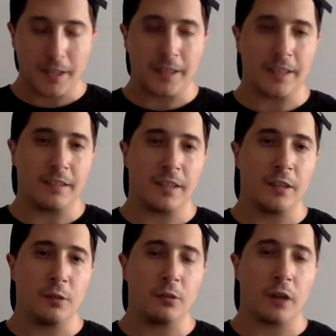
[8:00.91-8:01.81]

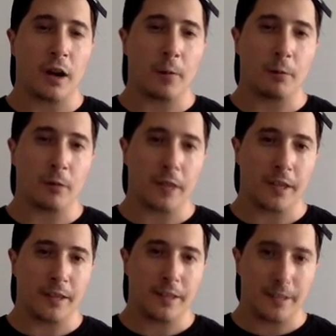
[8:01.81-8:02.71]
continue to
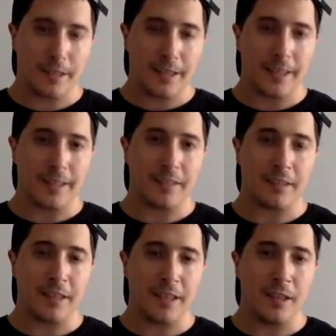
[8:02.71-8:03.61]
operate in the
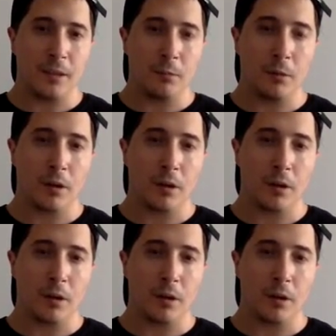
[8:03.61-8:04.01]
same